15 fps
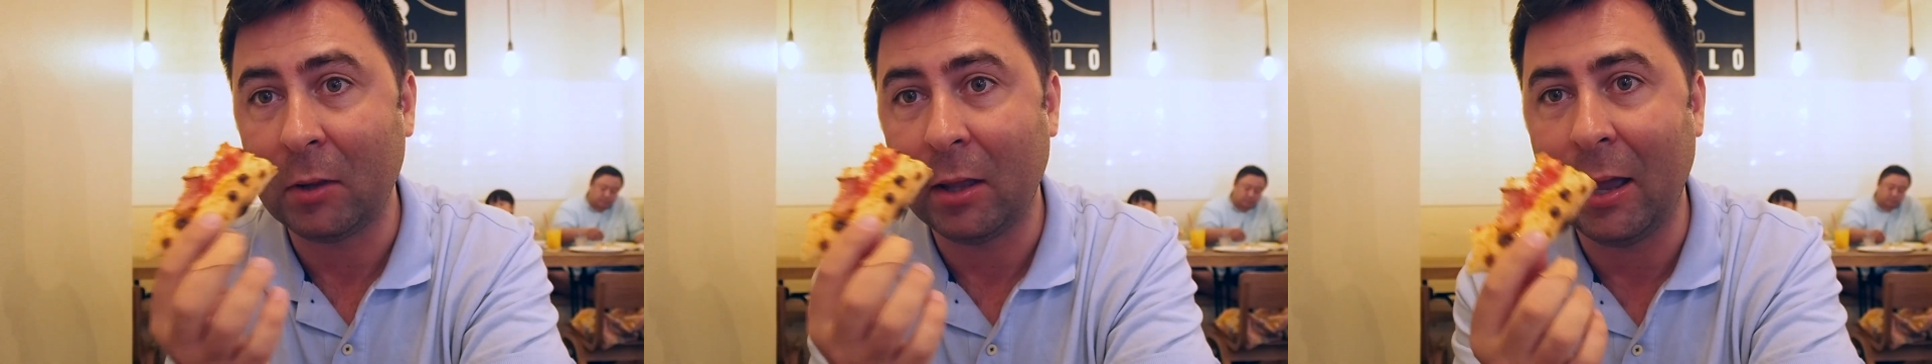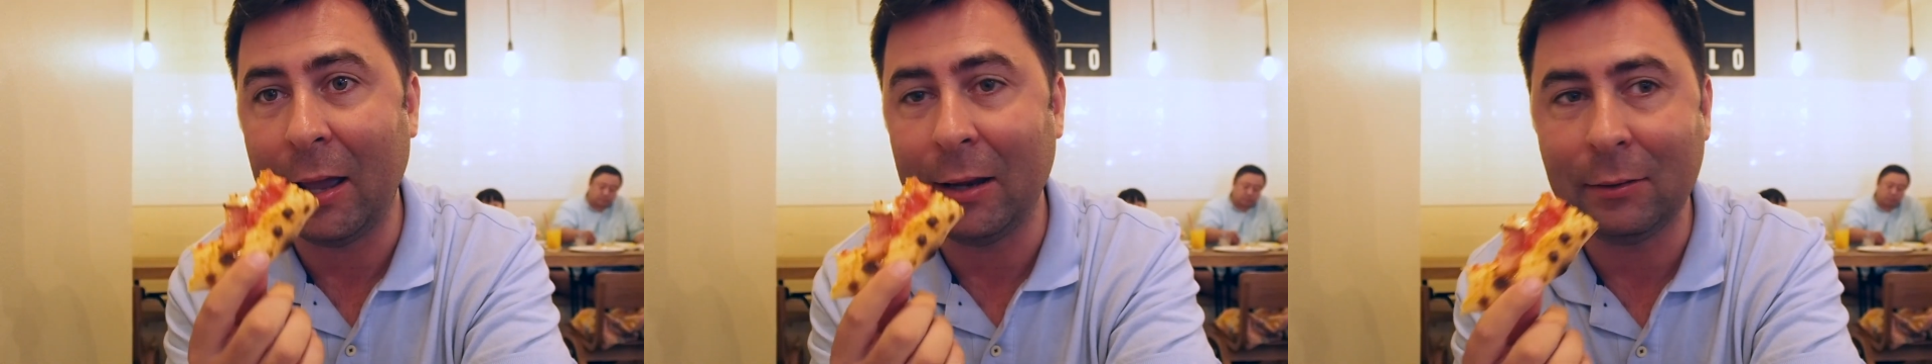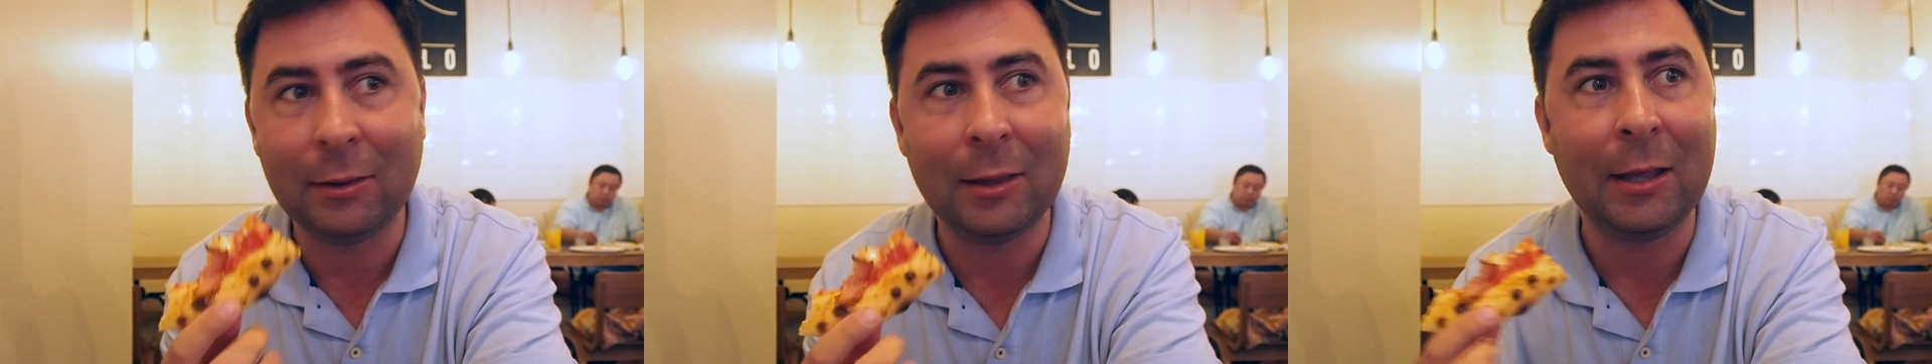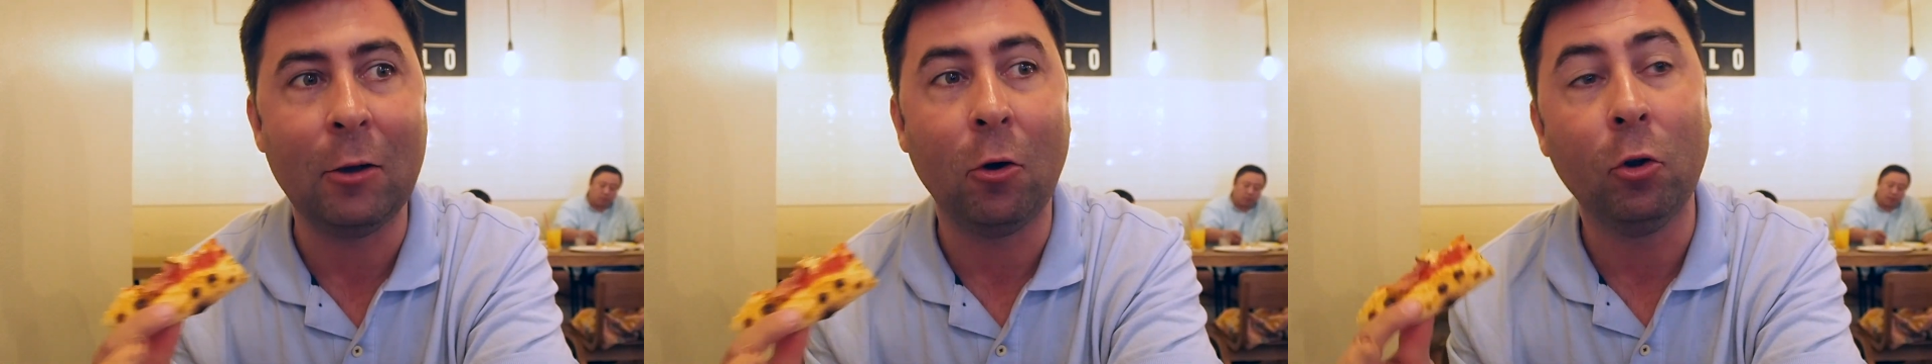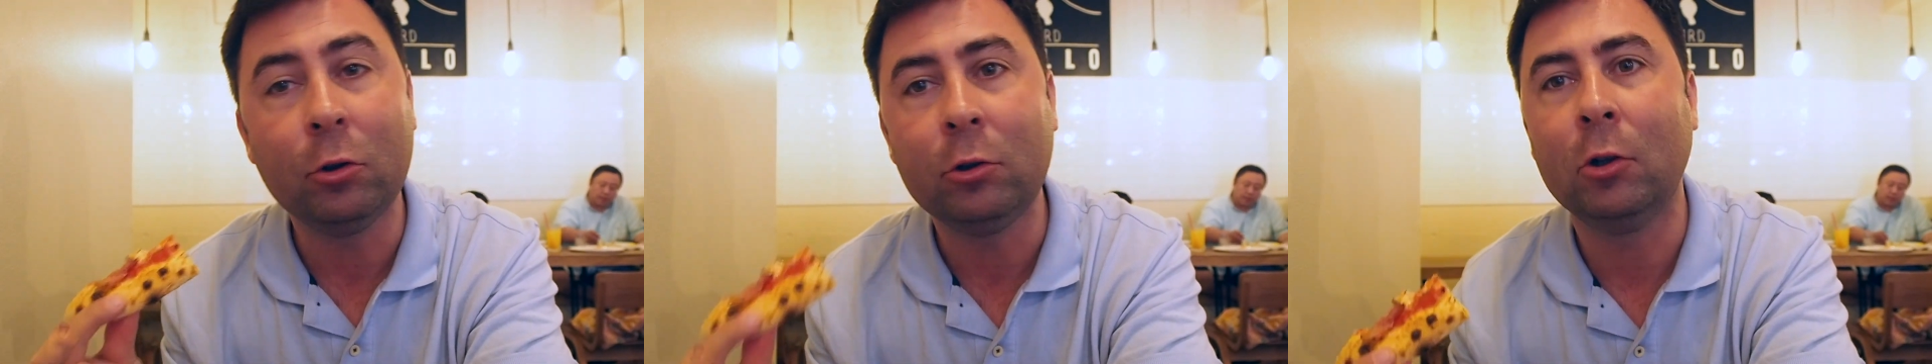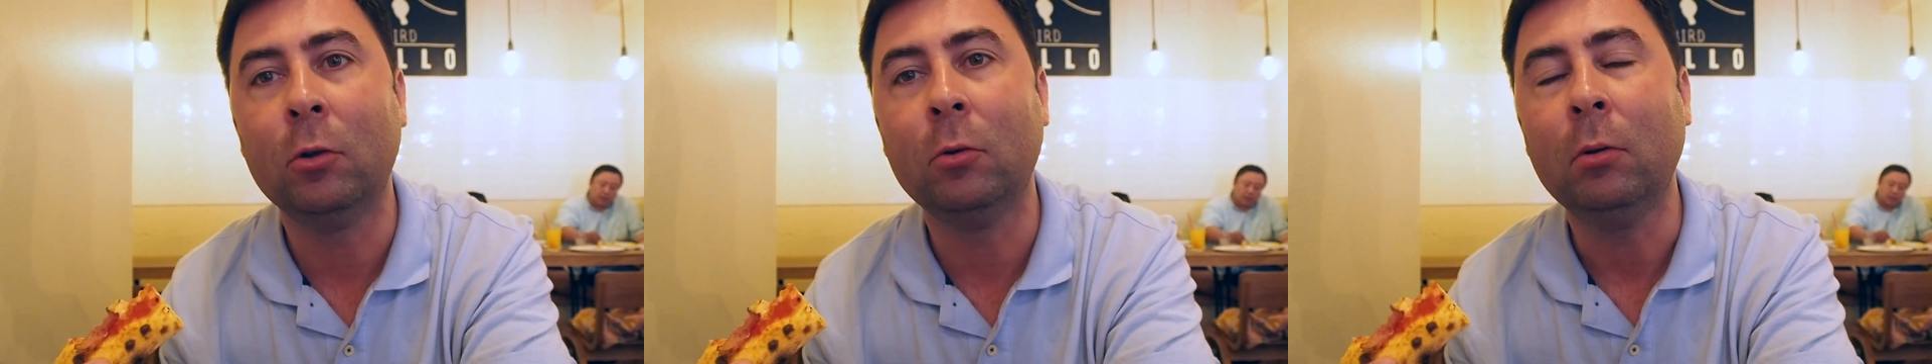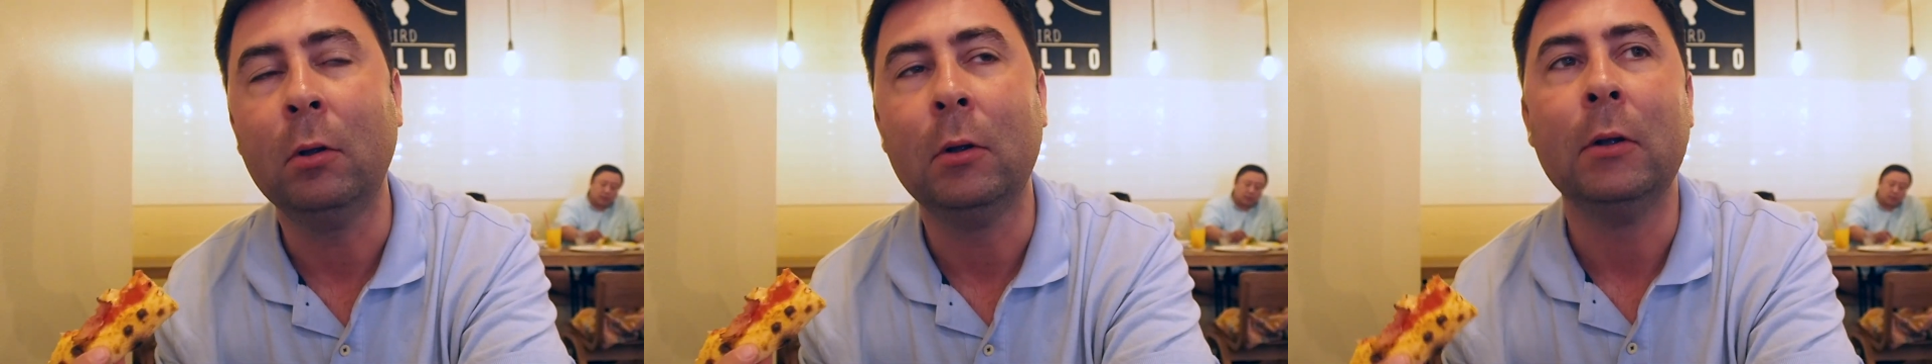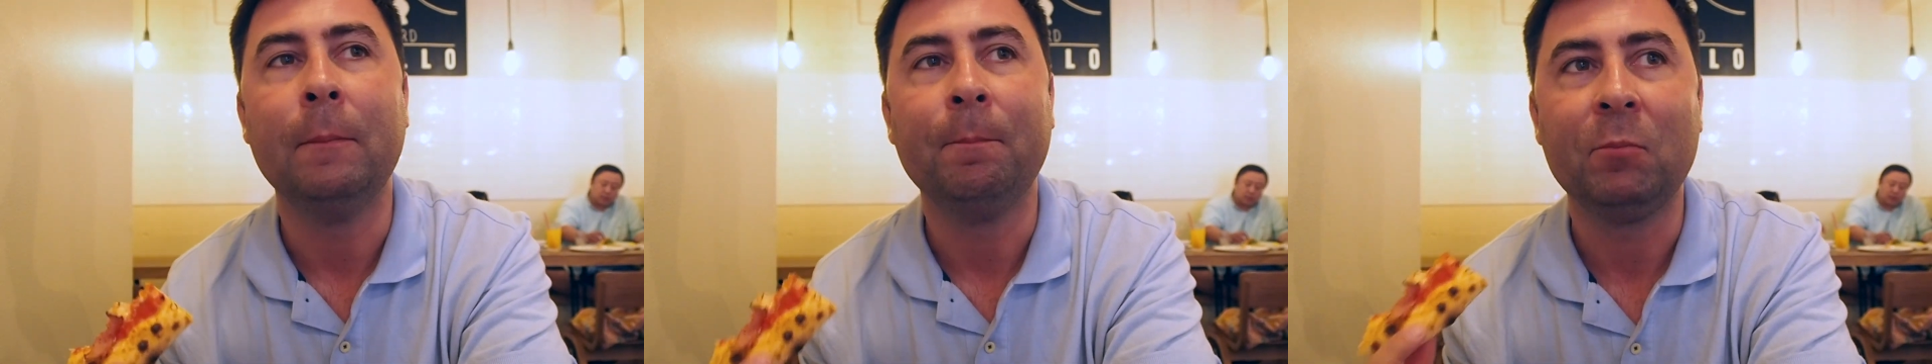and they also
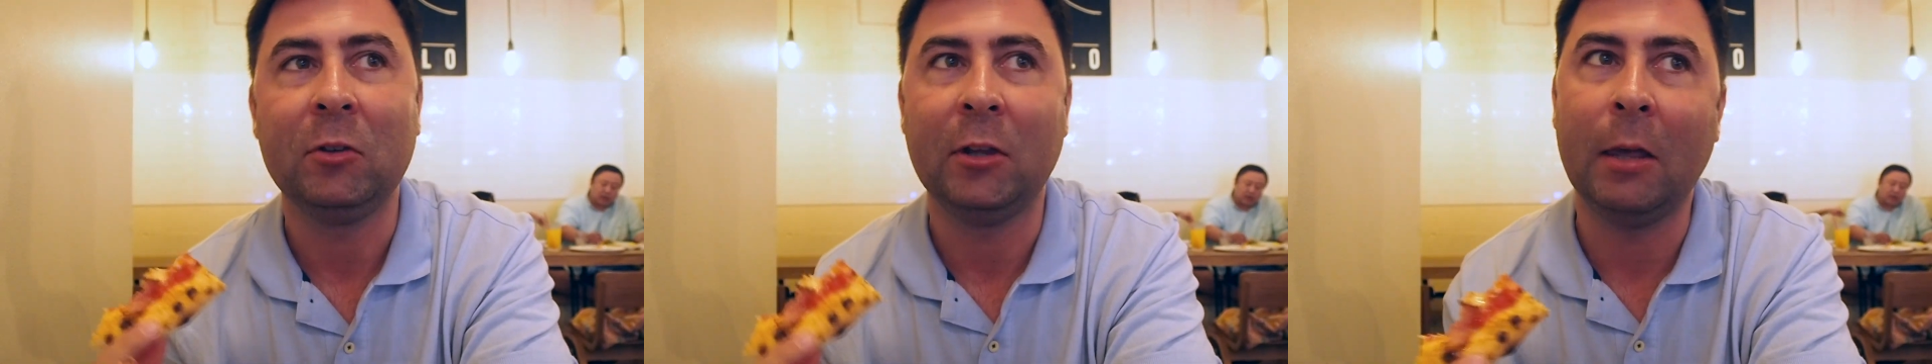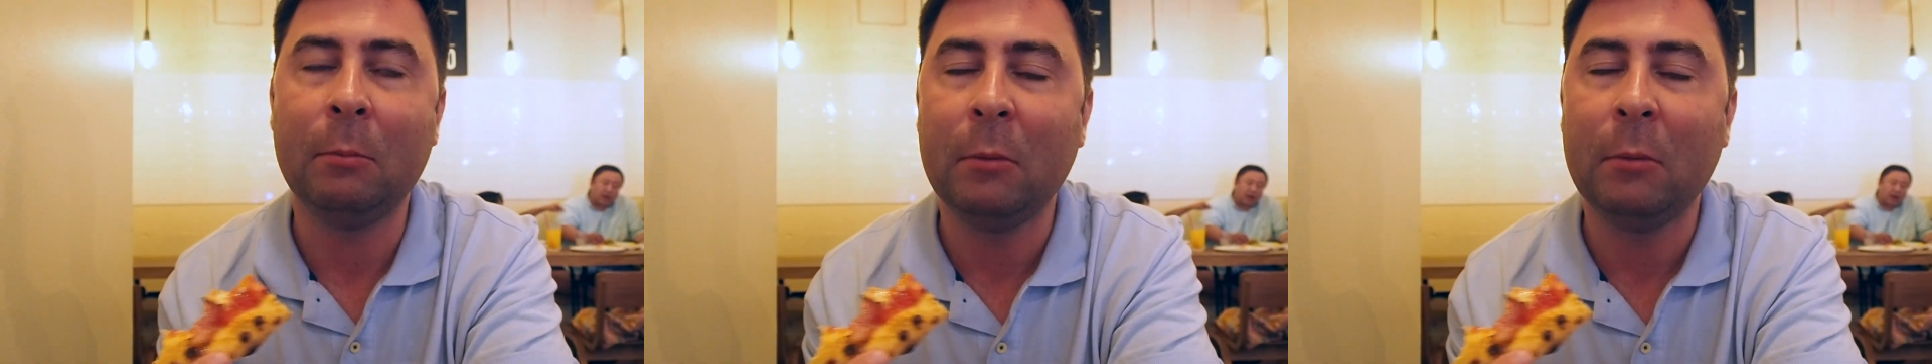gave